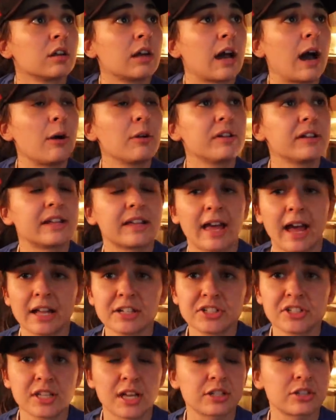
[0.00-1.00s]
How did he
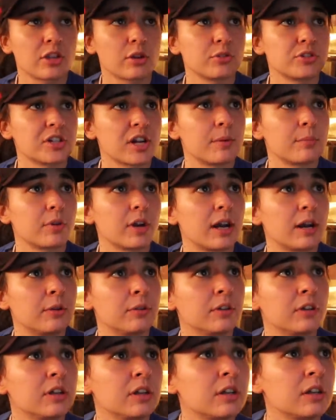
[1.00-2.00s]
catch that, though, John
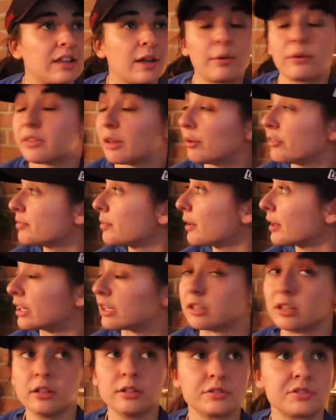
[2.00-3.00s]
Brown? That was probably
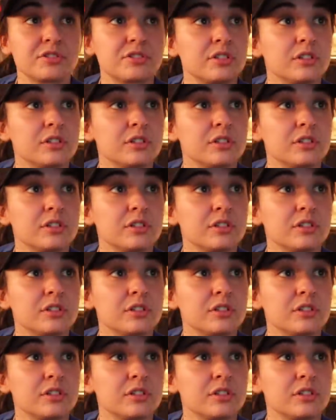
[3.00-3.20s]
close,